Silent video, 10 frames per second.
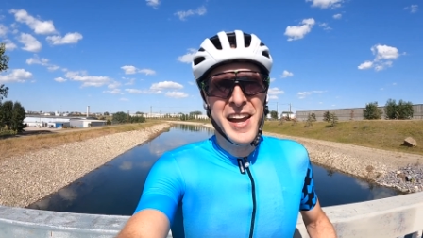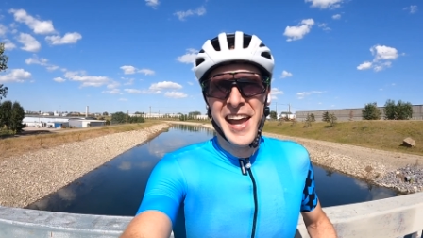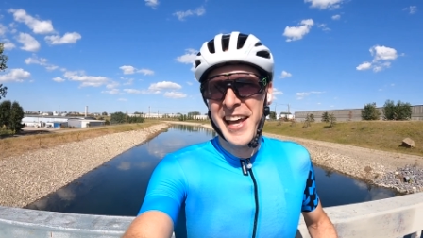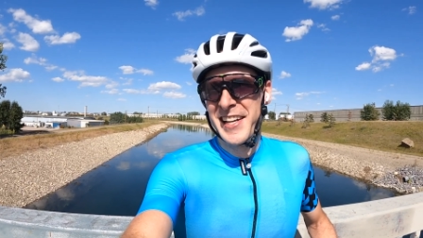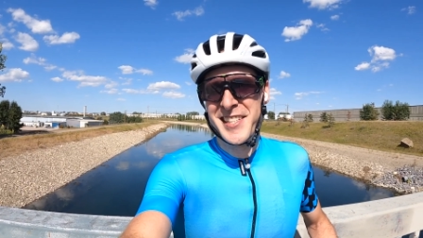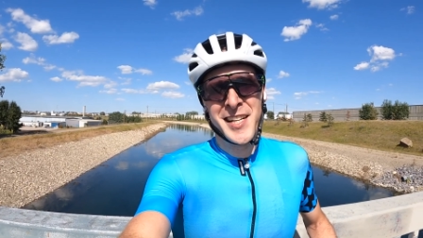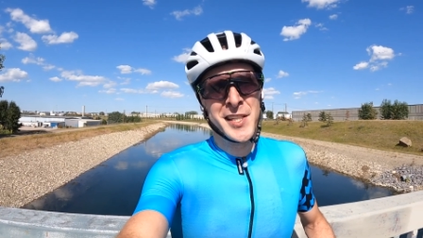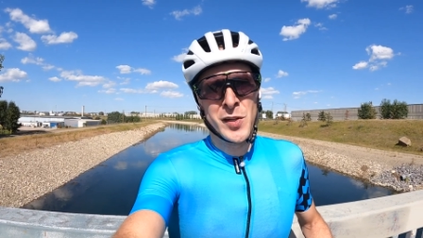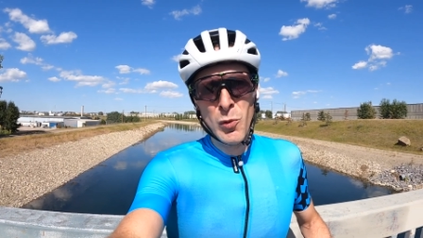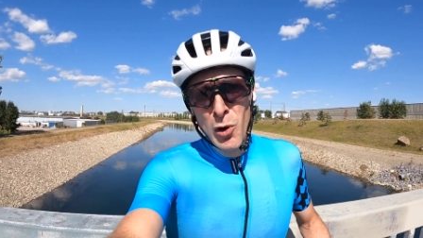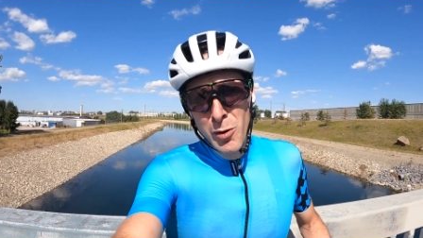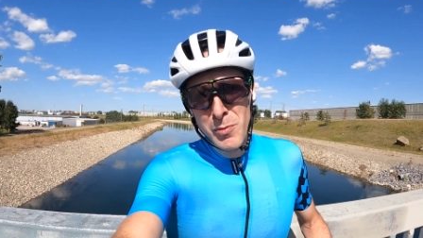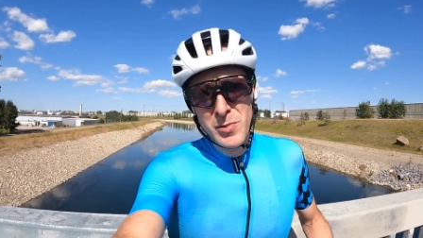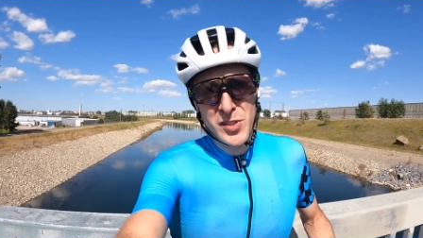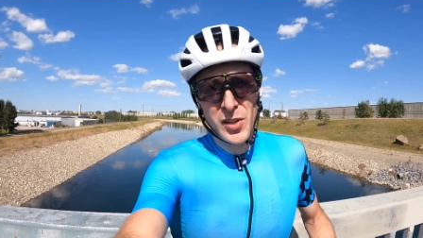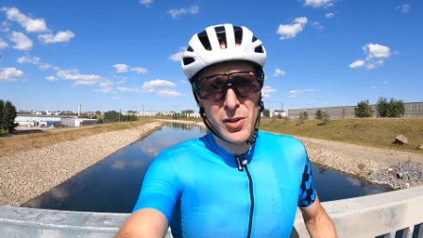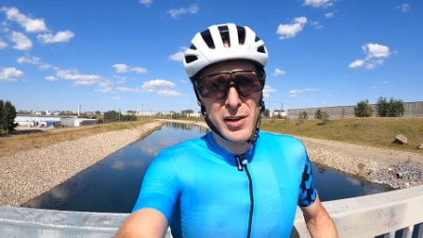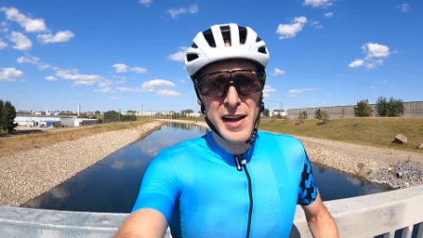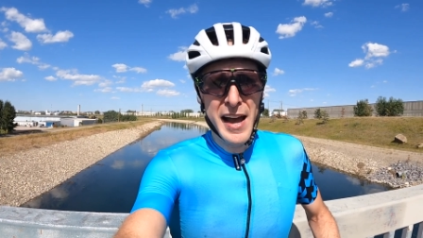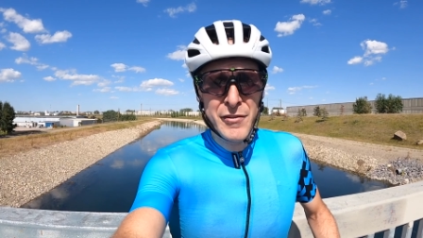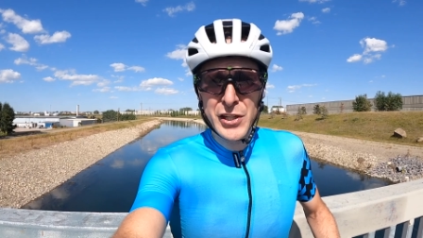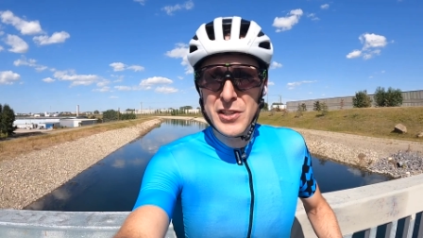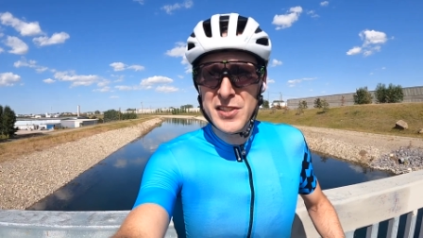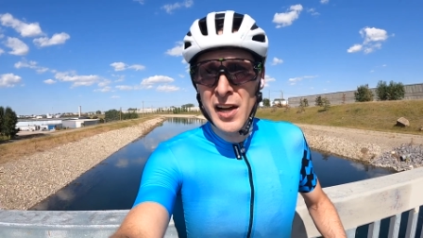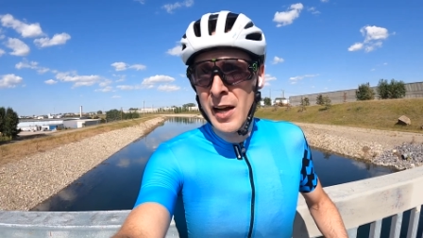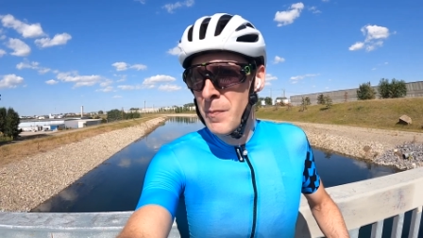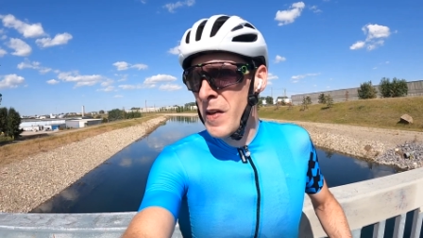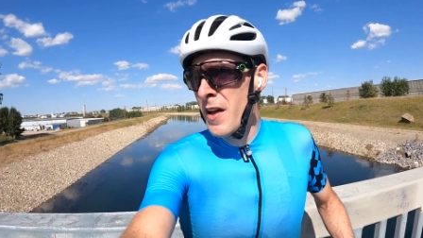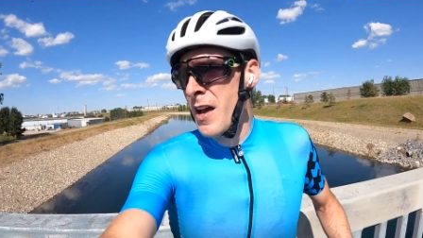And it's nice and warm, so having a good time.